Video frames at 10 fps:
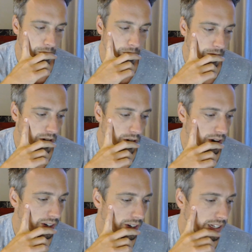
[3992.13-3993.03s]

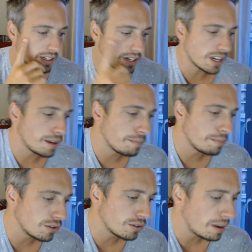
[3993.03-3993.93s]
So there's a lot of
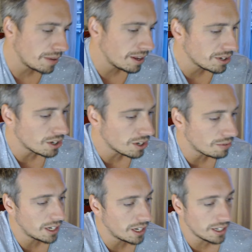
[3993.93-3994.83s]
post-flop play, which is
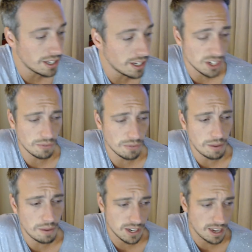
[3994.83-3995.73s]
fun. It's also
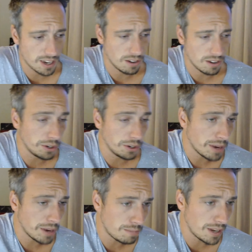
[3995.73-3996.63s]
fun because a lot of the Hold'em
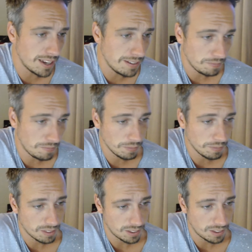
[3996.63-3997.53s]
guys play,
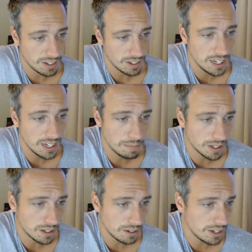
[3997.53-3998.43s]
and they're
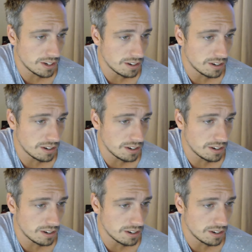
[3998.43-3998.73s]
pretty clueless.